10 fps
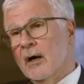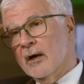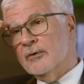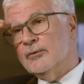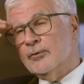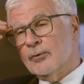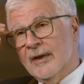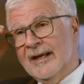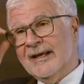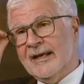are
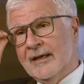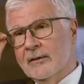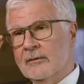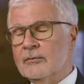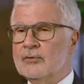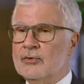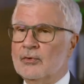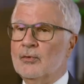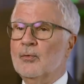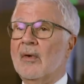drinking
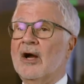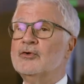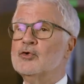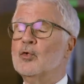too much